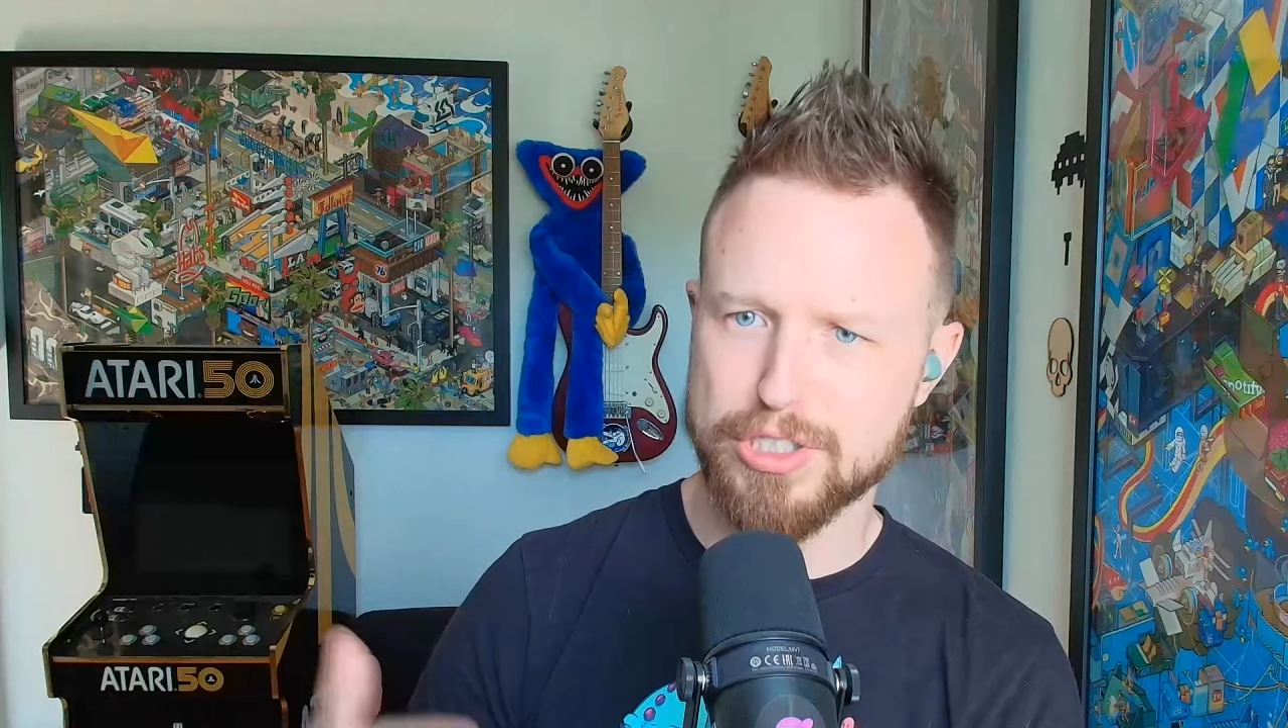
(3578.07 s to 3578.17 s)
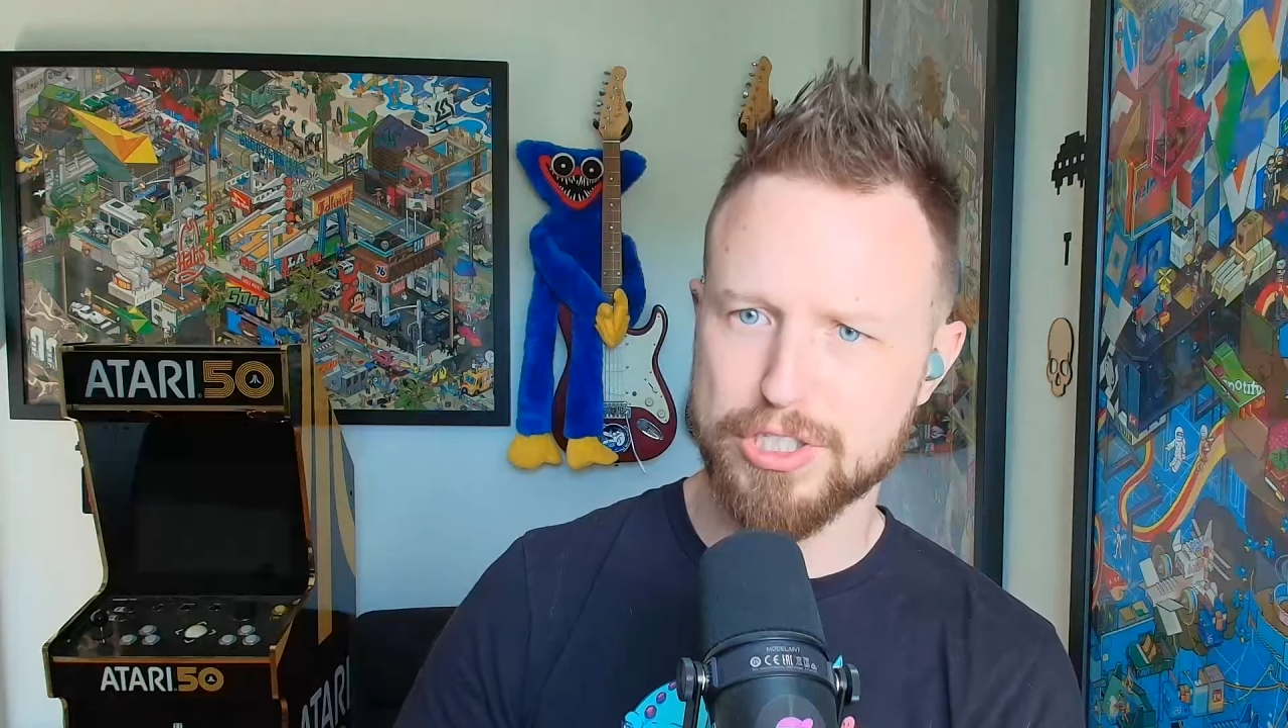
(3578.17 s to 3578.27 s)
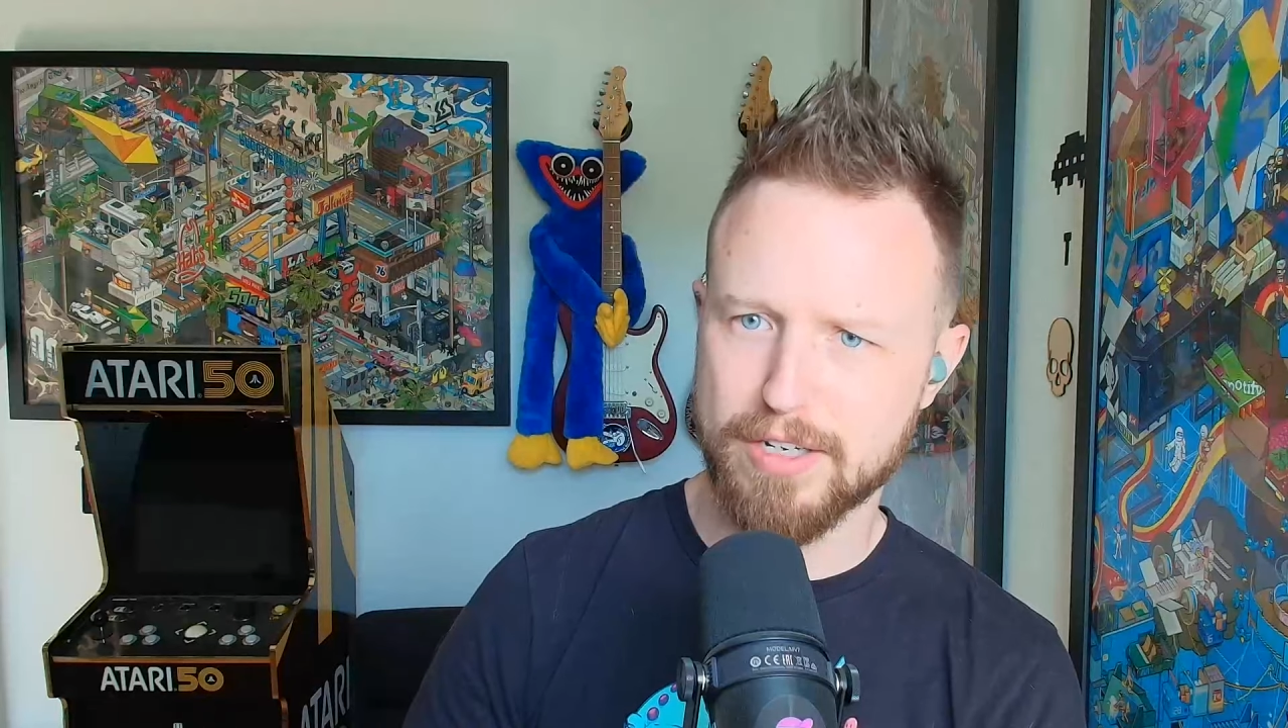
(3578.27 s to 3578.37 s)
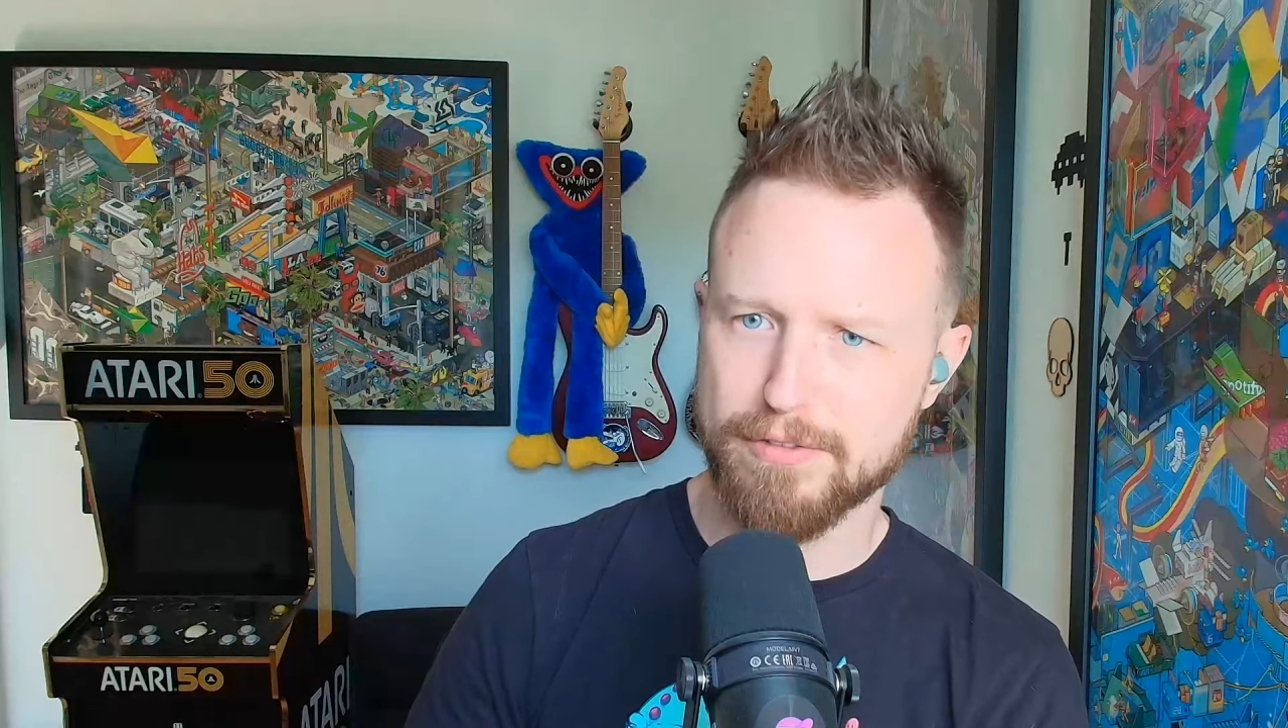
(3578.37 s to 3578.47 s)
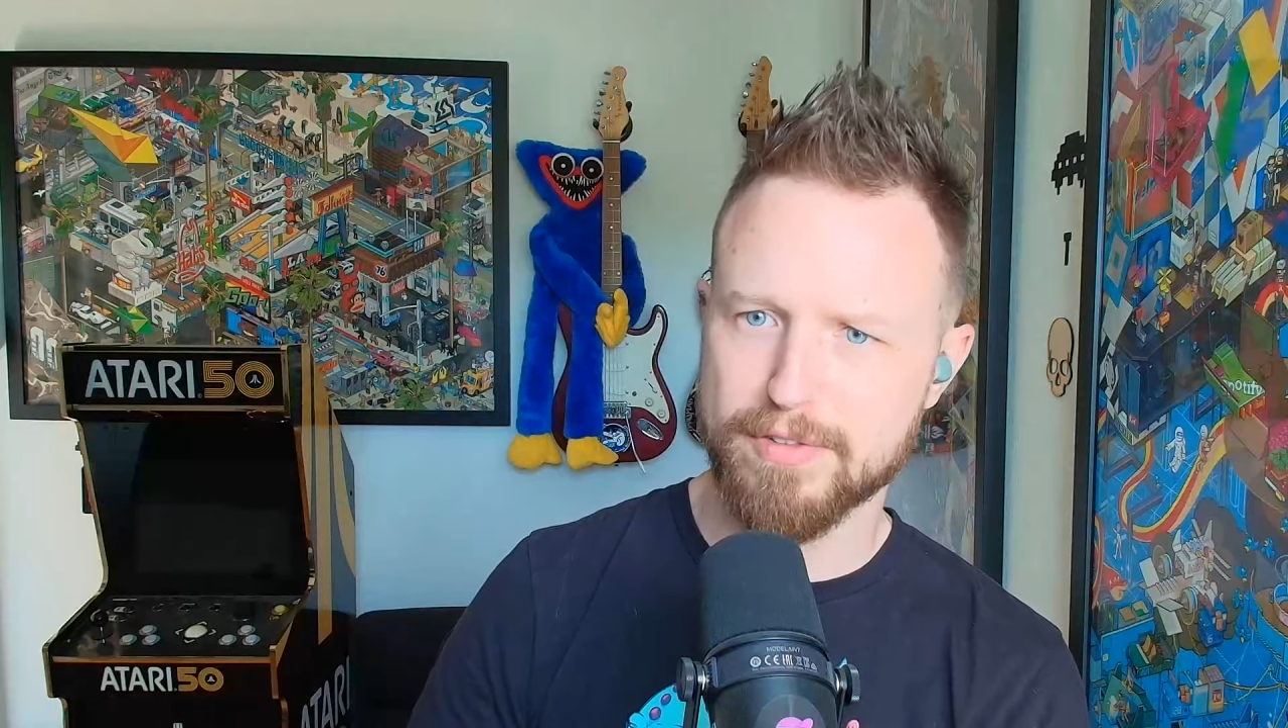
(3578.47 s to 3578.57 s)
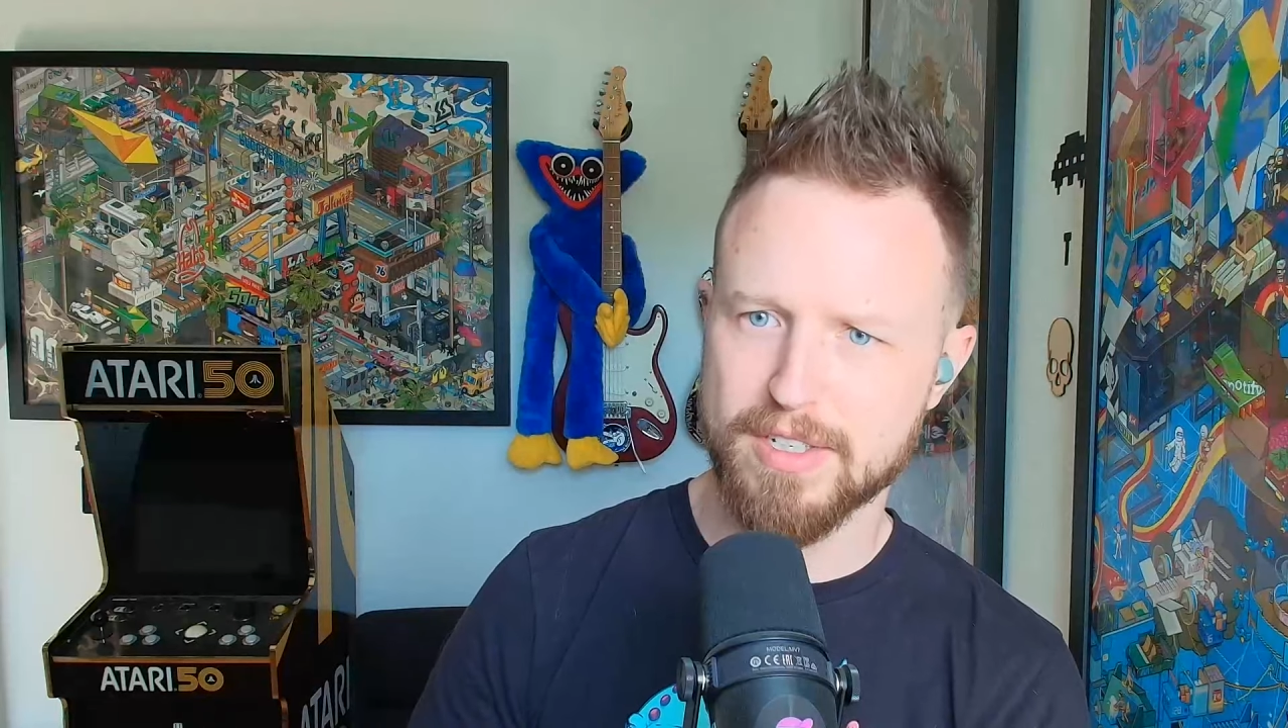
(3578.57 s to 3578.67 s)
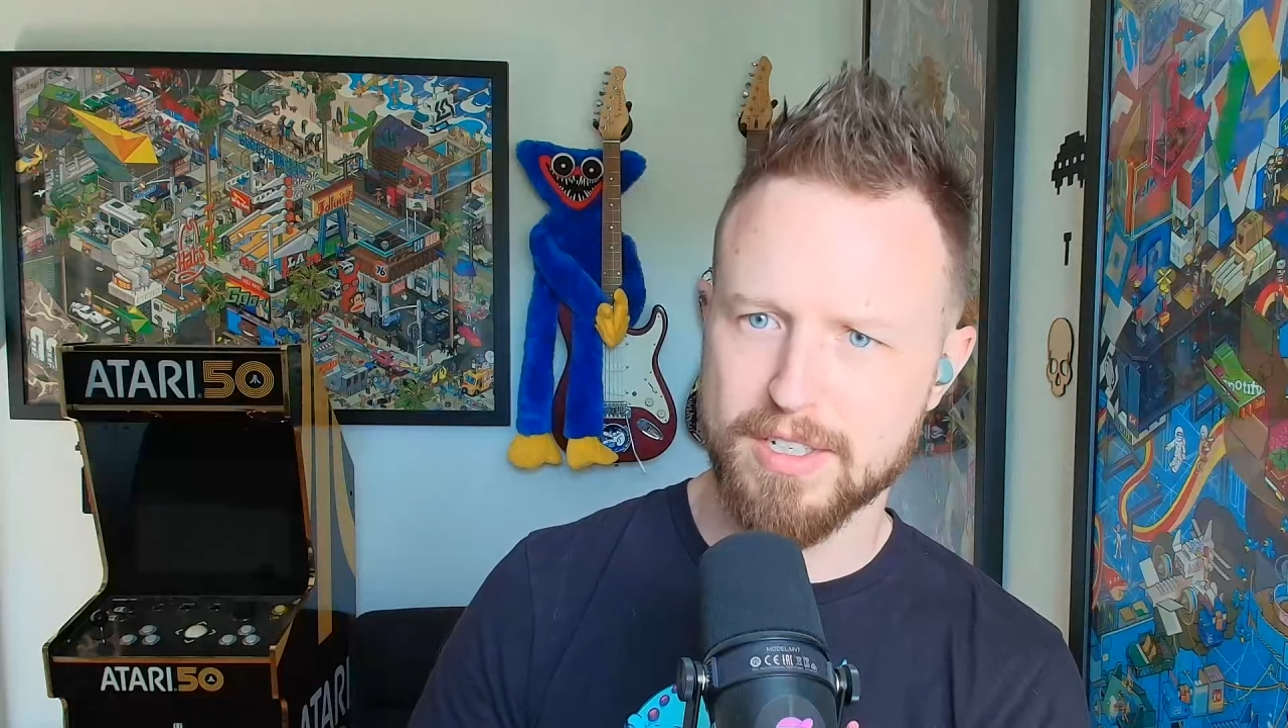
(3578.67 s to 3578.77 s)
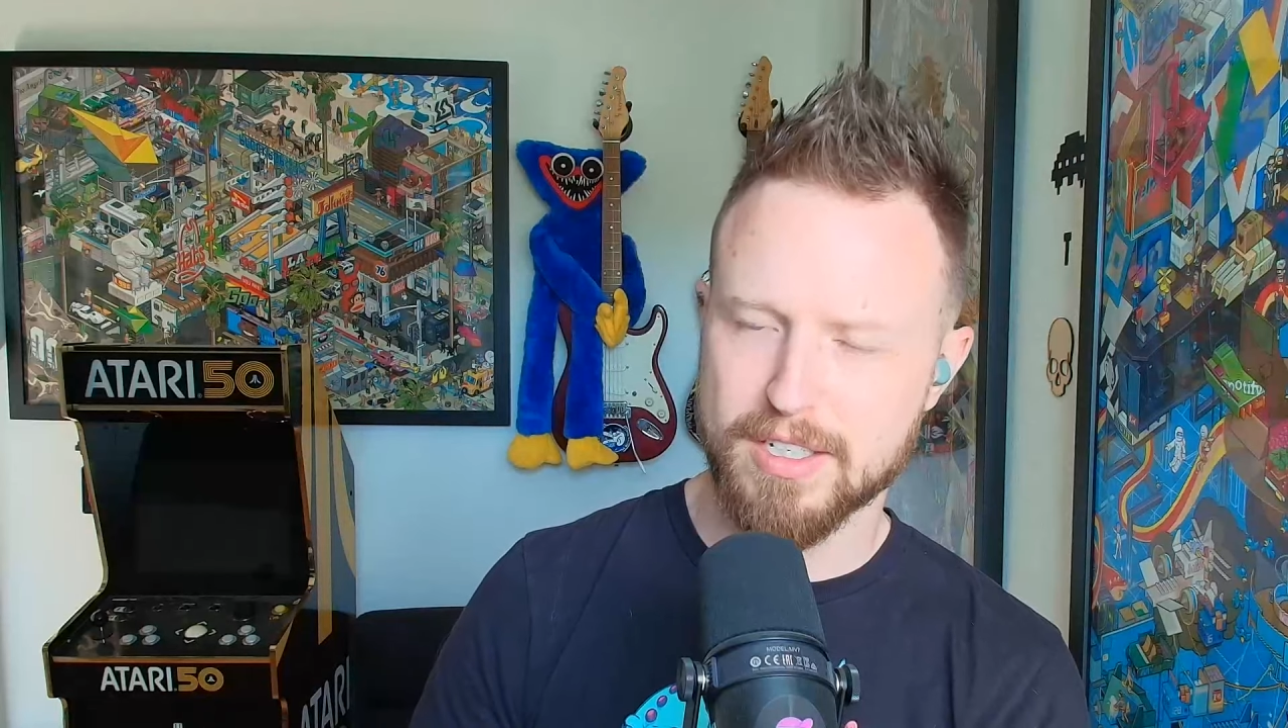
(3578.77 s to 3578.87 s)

chef